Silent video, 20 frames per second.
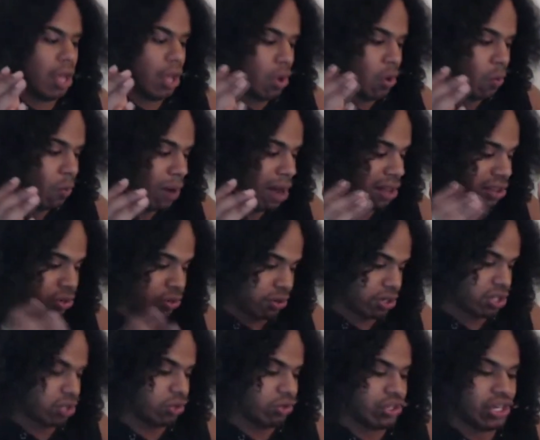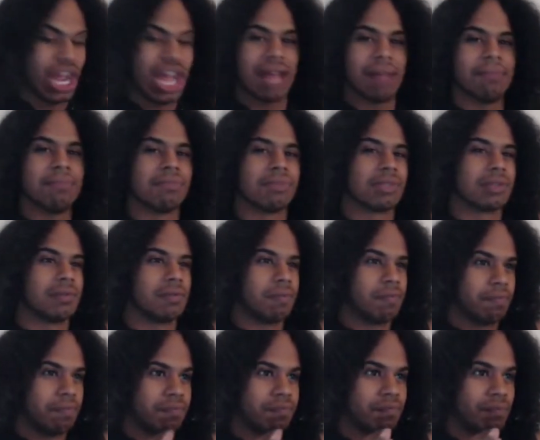While the Crystal Gems
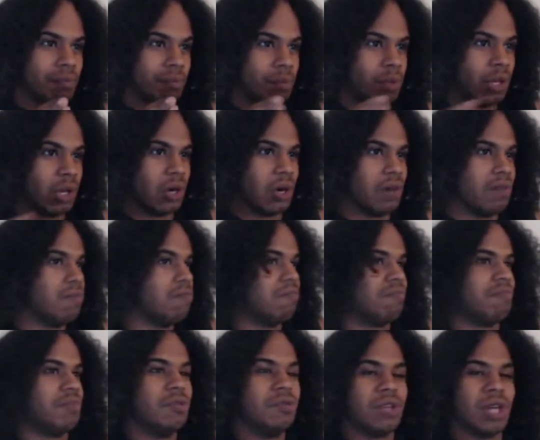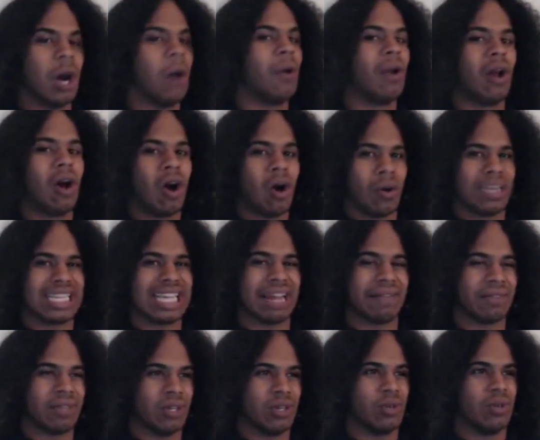learn you don't always have
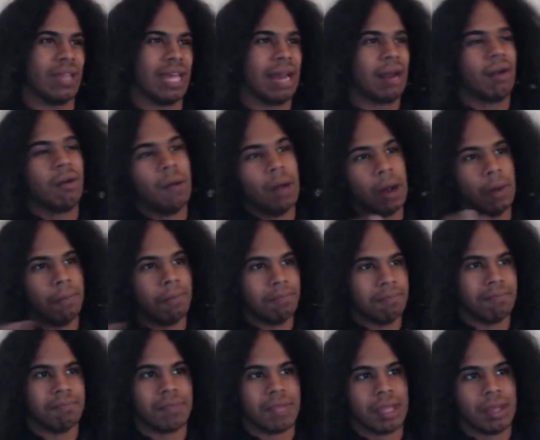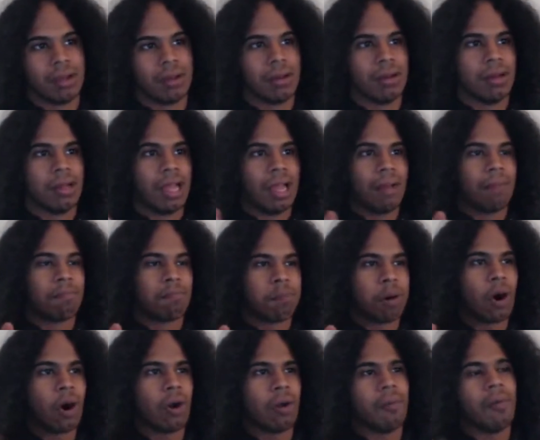to do that. Well,
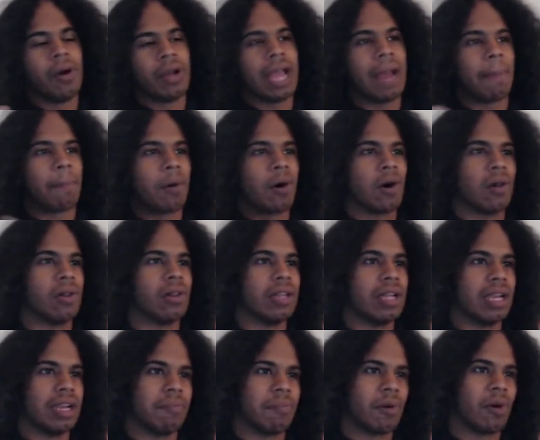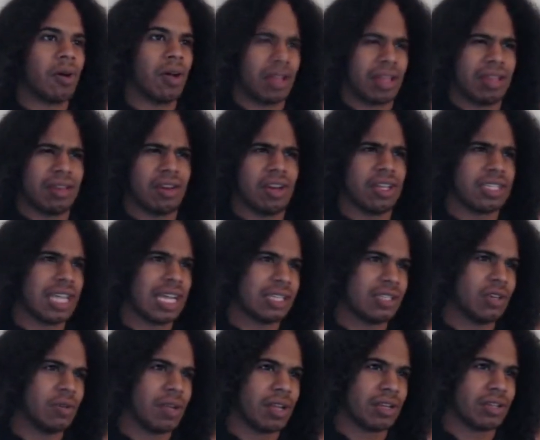Pearl does that
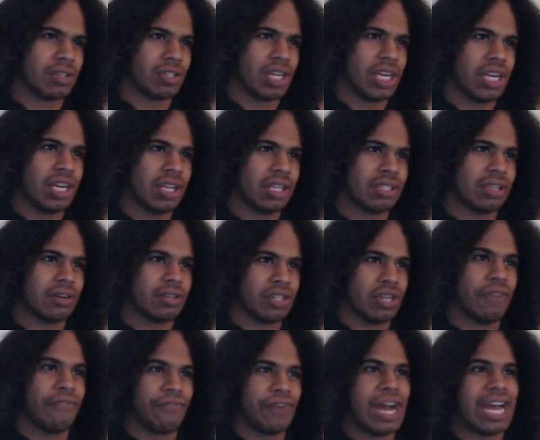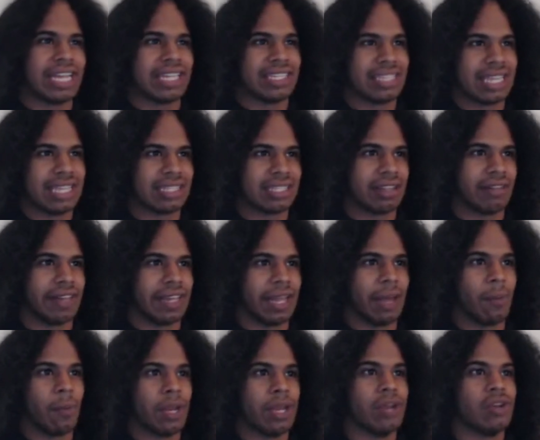too, because she fights and stuff like that
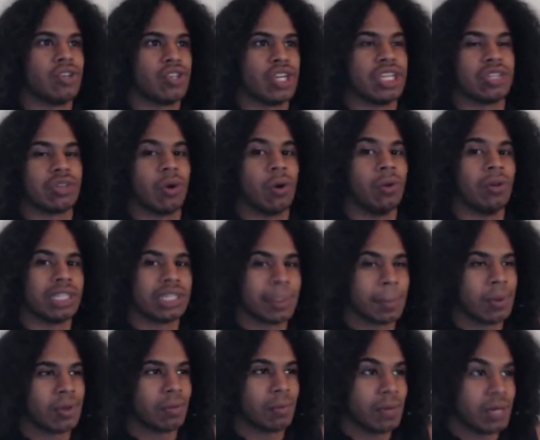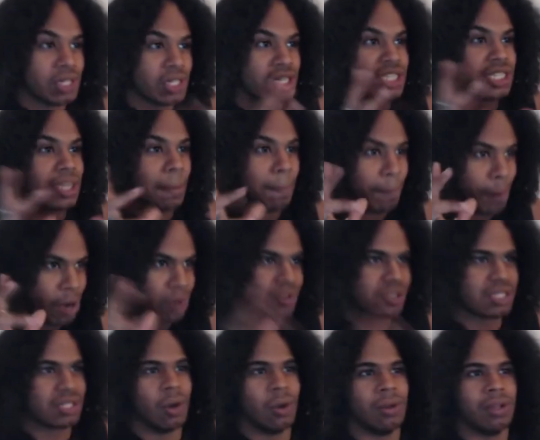when she's supposed
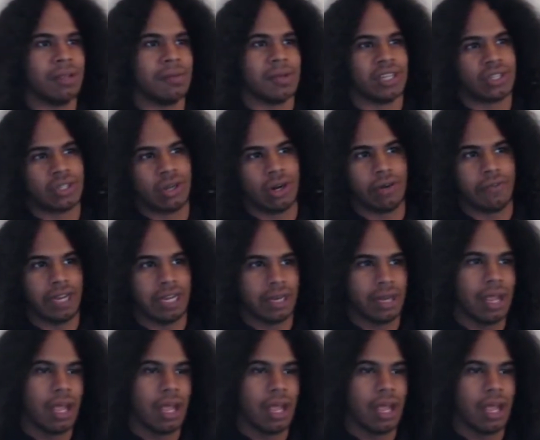to only be a servant.